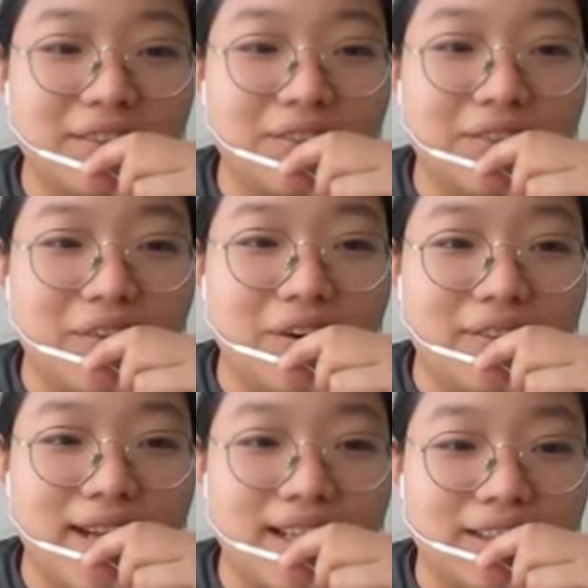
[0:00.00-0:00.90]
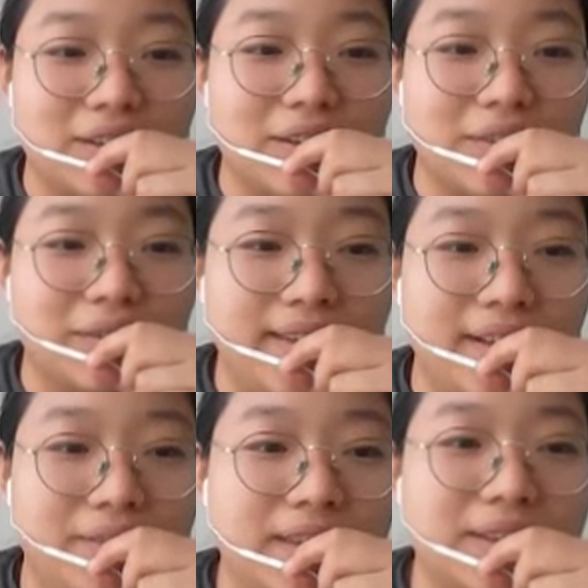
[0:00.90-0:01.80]
rewrote it so we
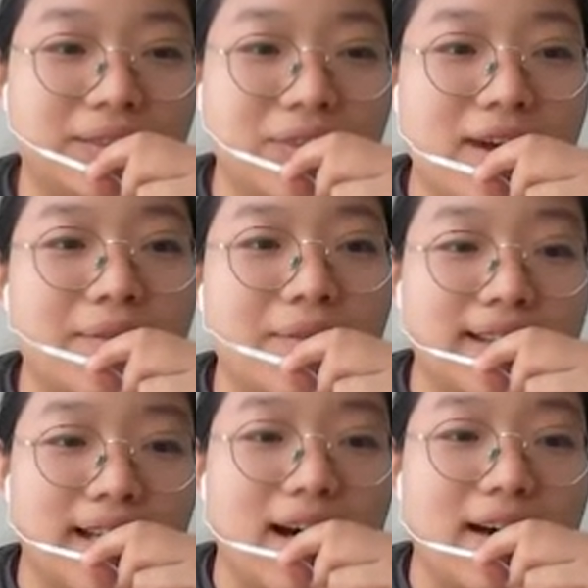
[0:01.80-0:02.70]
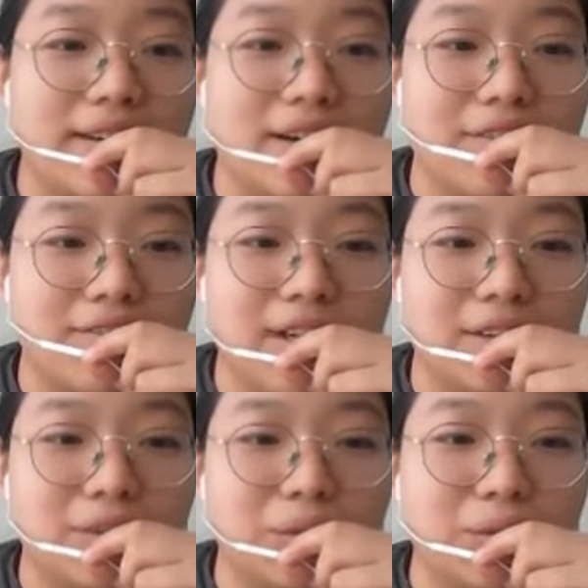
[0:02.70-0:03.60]
can run through every line of
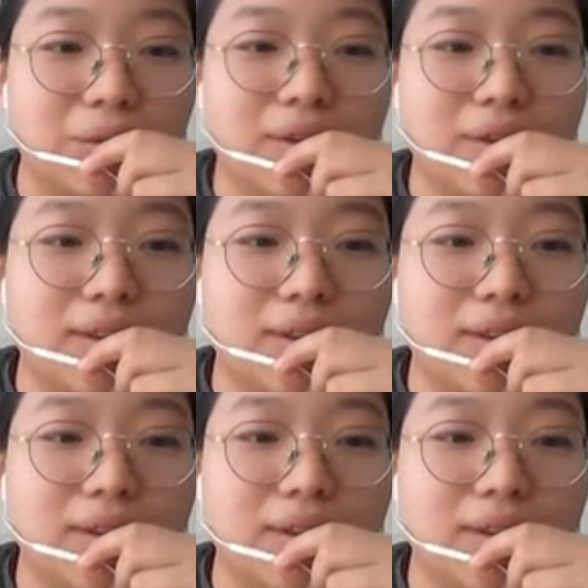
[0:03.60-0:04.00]
it to